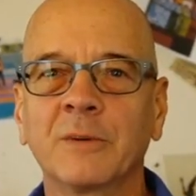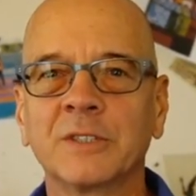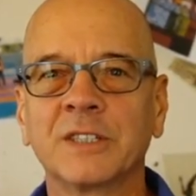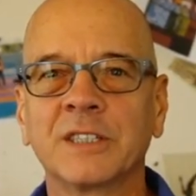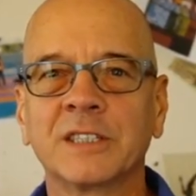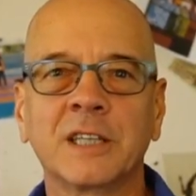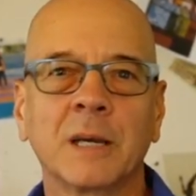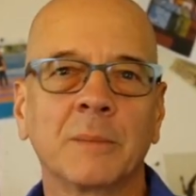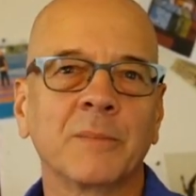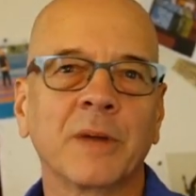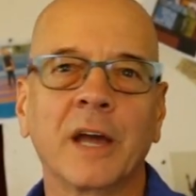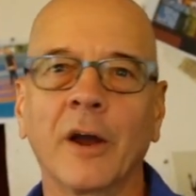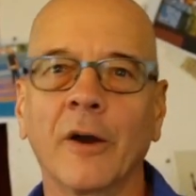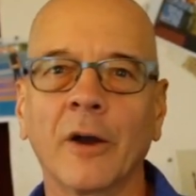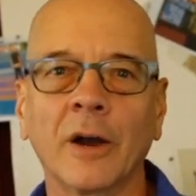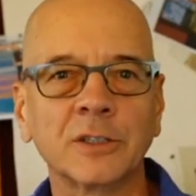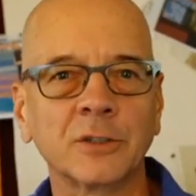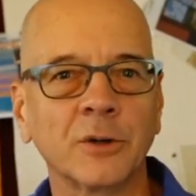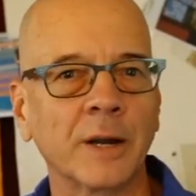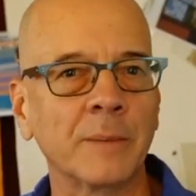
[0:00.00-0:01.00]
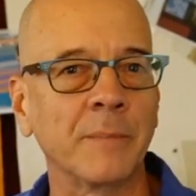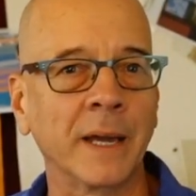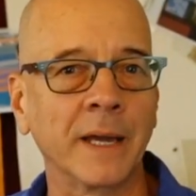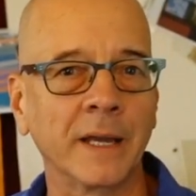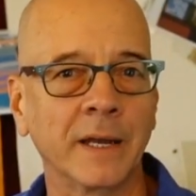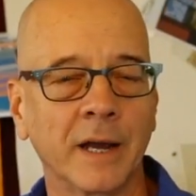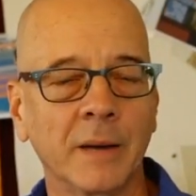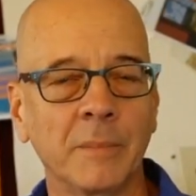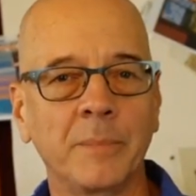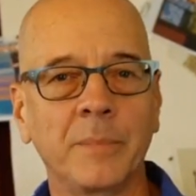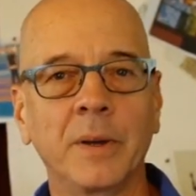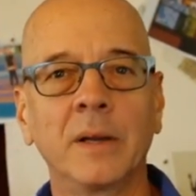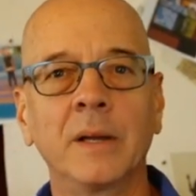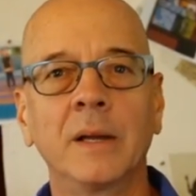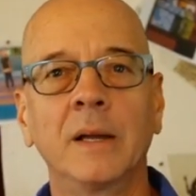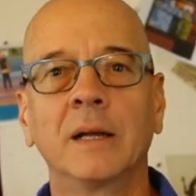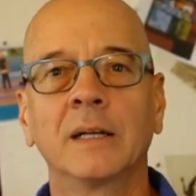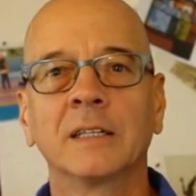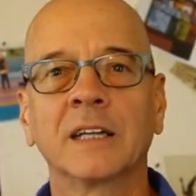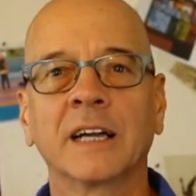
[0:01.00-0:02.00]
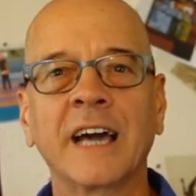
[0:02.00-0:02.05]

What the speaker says: some character I made up, a